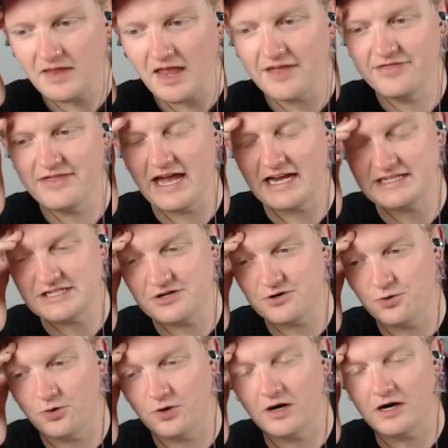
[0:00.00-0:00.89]
That
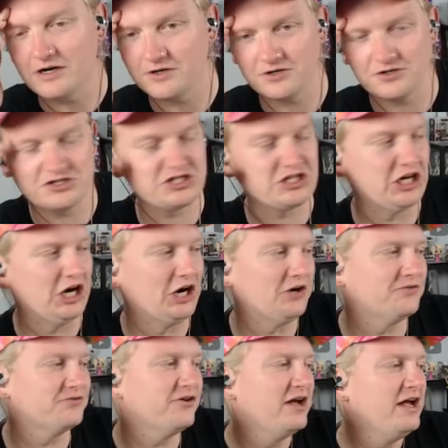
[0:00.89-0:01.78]
decor on her
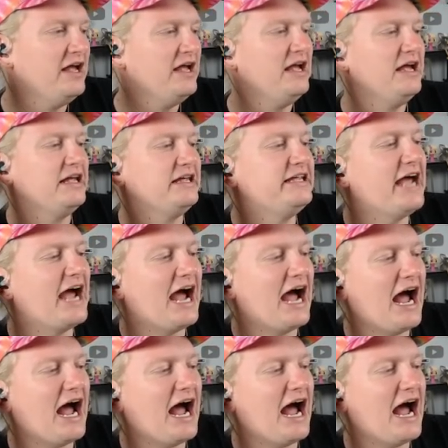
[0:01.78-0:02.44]
stove. Yeah,